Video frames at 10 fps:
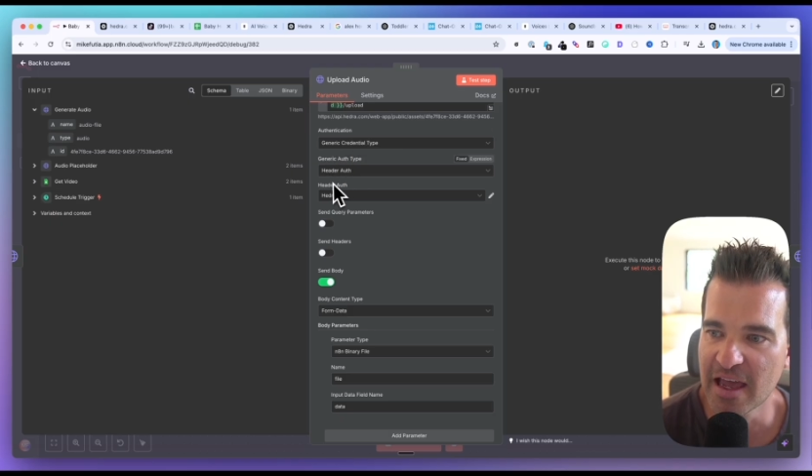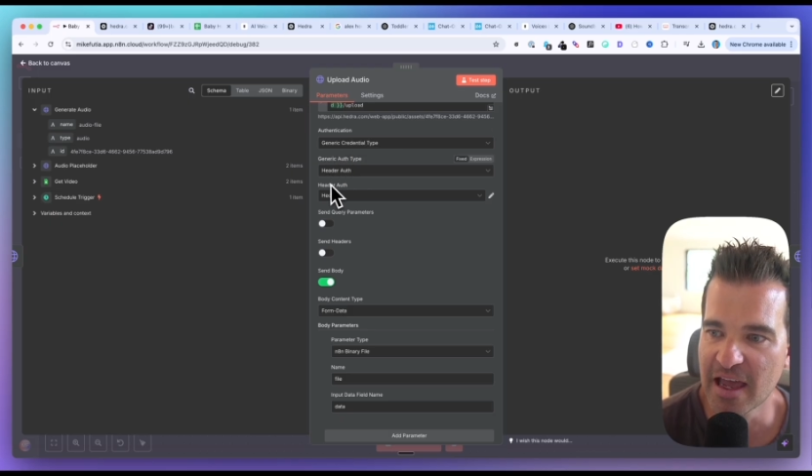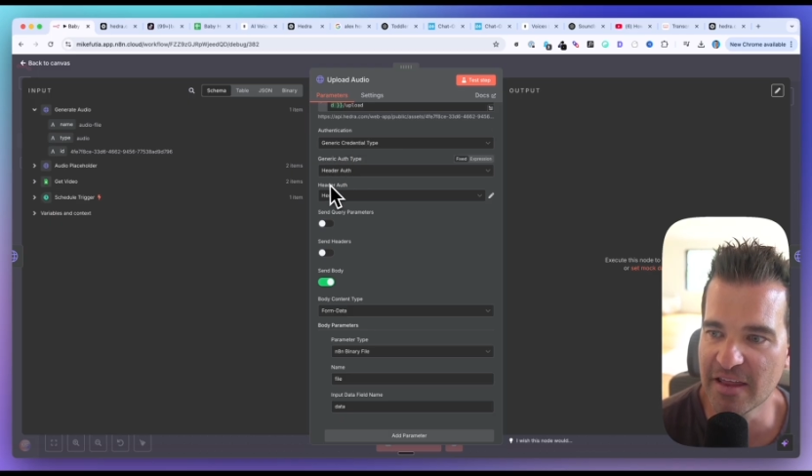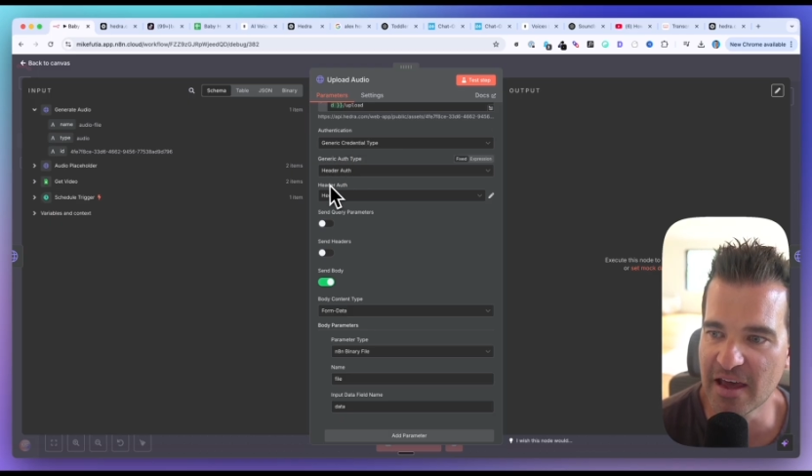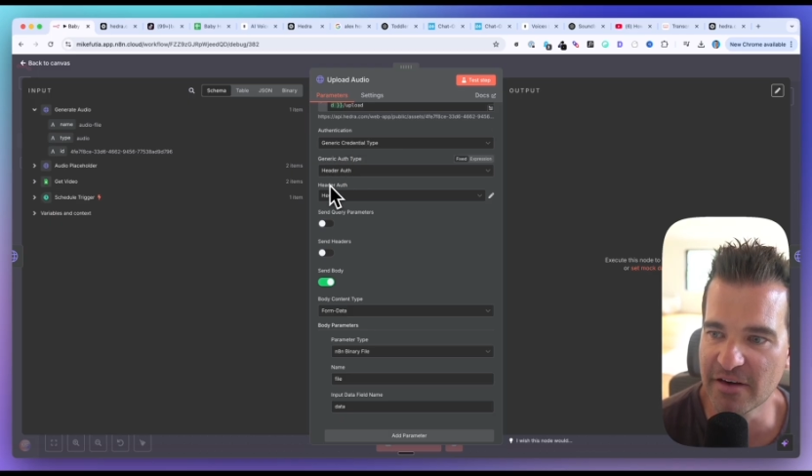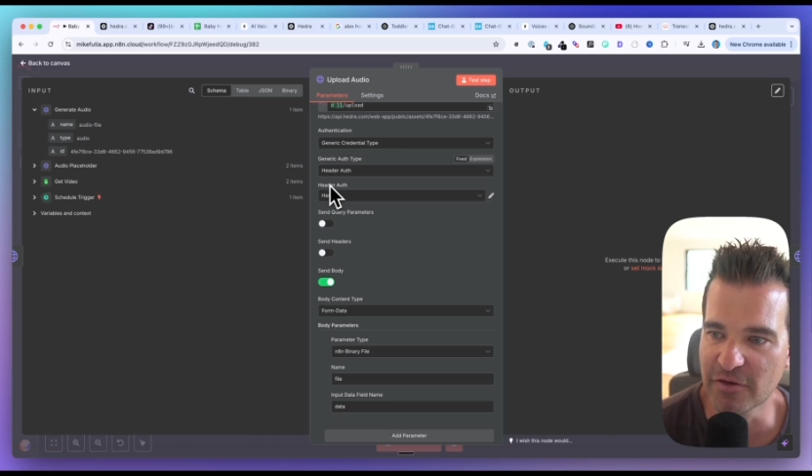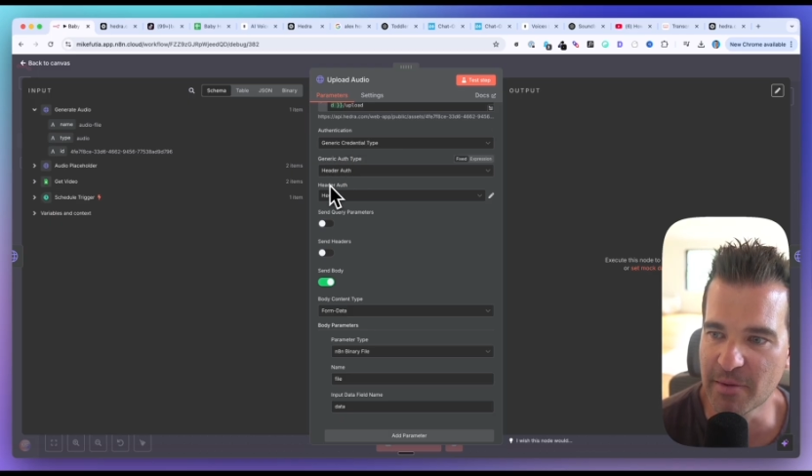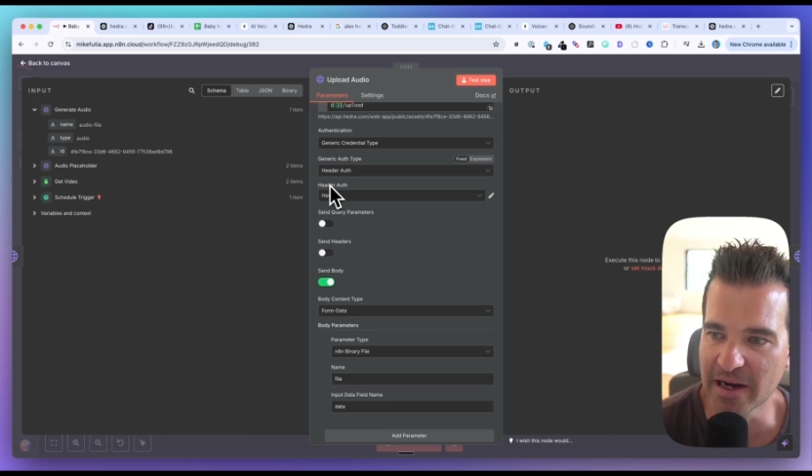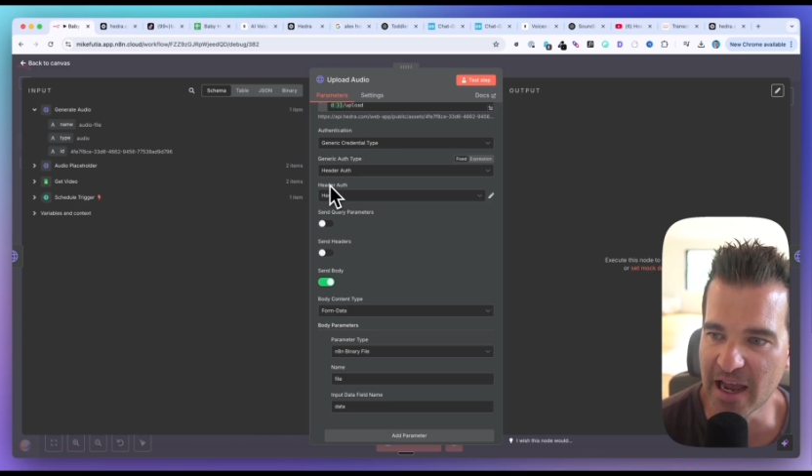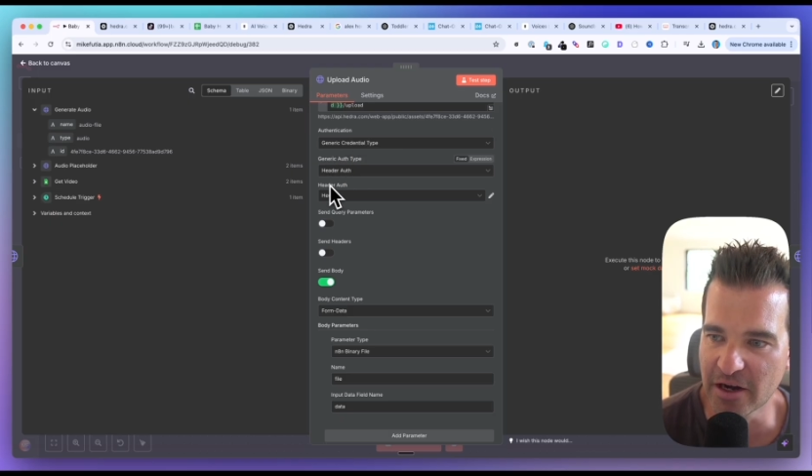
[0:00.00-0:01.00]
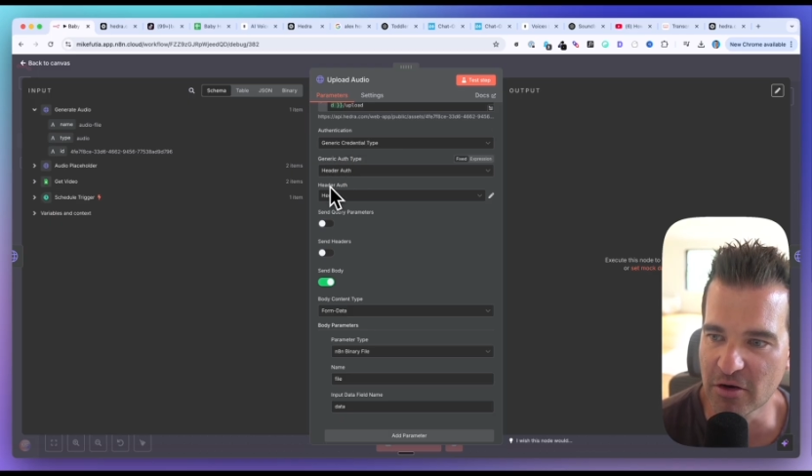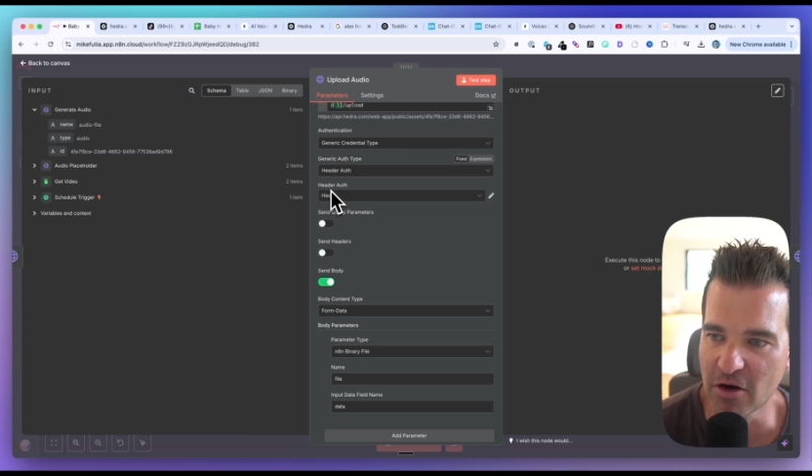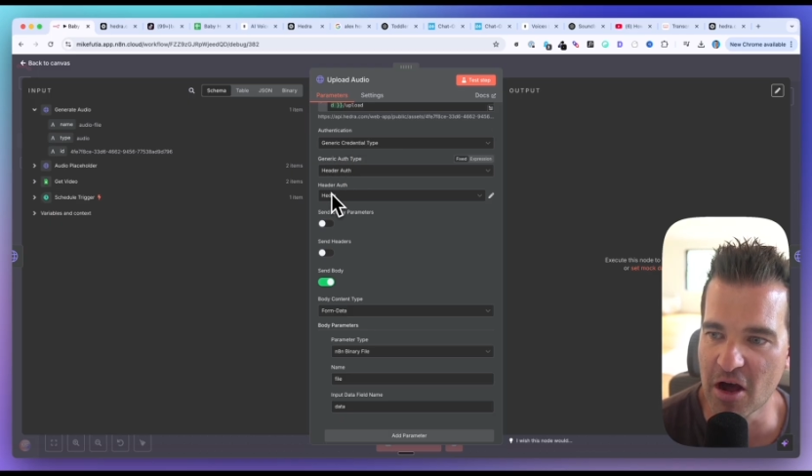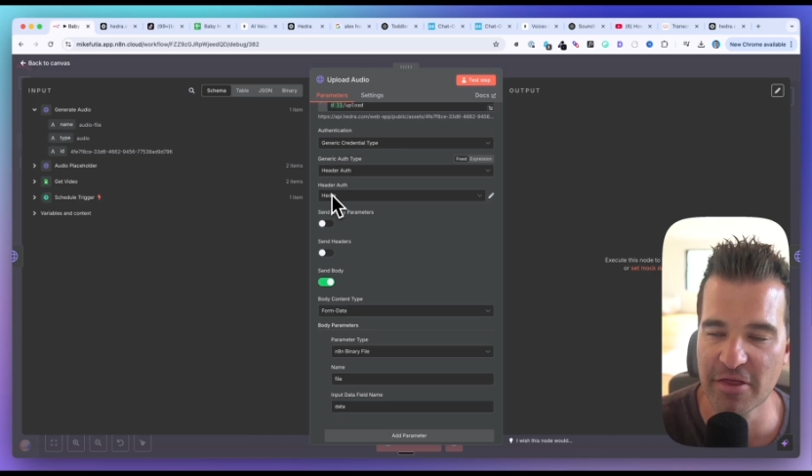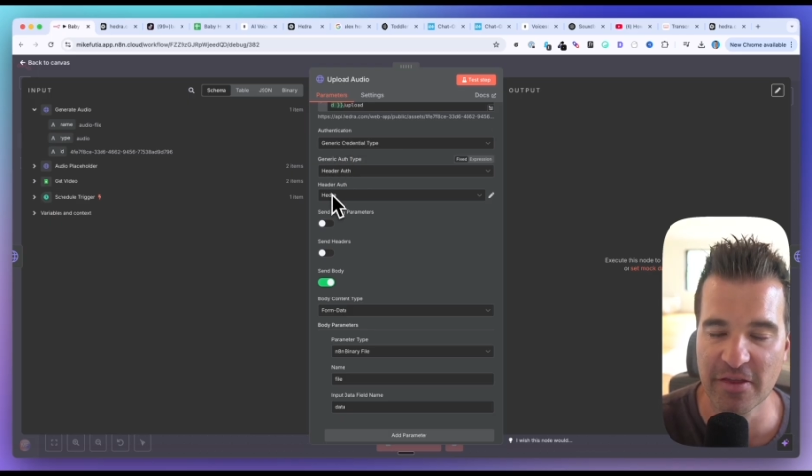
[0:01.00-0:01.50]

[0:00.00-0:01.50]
And then for my header auth,